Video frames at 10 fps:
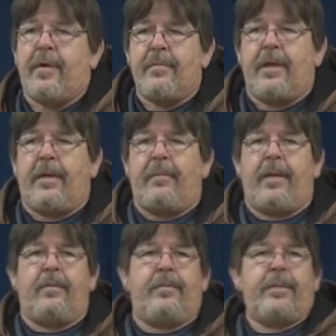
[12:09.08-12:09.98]
agreement I
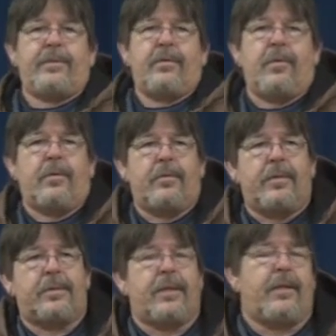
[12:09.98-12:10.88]
made with Miss Nora
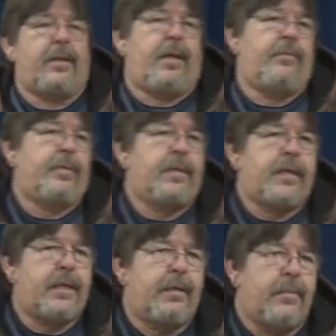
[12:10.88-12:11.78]
was I, I wouldn't
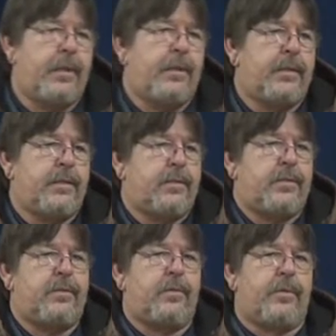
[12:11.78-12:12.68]
take any money until she
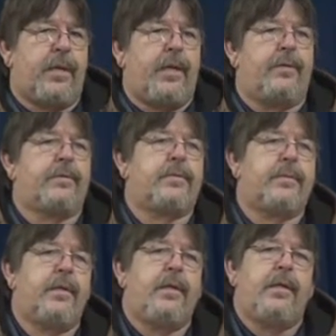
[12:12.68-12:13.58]
sold the house.
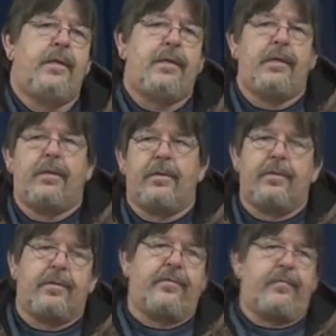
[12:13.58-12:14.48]
You know,
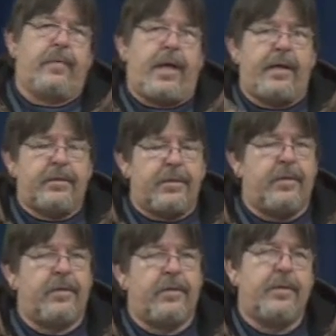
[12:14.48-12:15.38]
and last
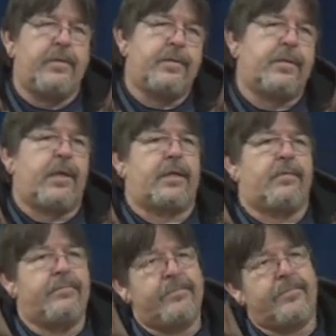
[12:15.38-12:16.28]
year, you know, it's like,
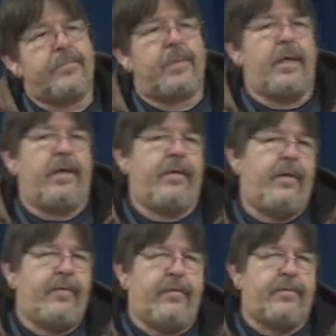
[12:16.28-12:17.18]
and I,
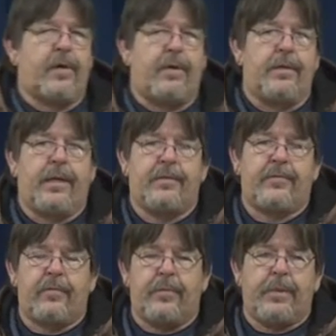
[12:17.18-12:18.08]
I've never called and asked
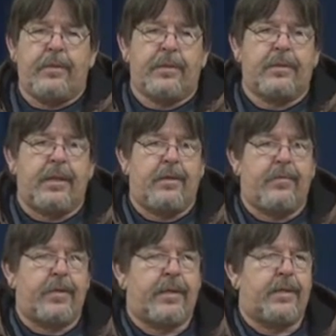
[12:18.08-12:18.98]
for money, because I don't
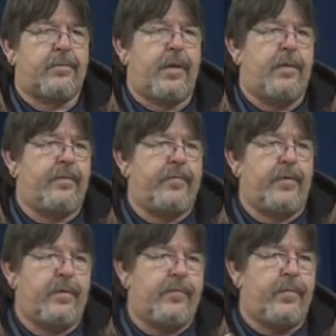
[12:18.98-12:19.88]
think that's right. If,
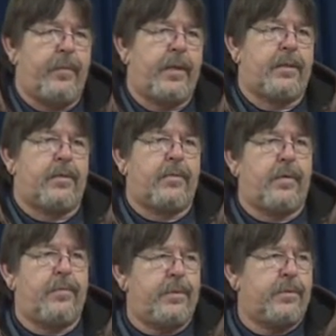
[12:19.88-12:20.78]
I- if you make an
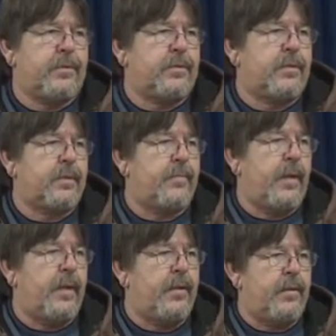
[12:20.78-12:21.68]
agreement, you should stick by
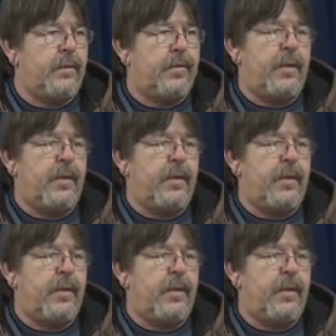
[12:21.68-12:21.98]
it, you know?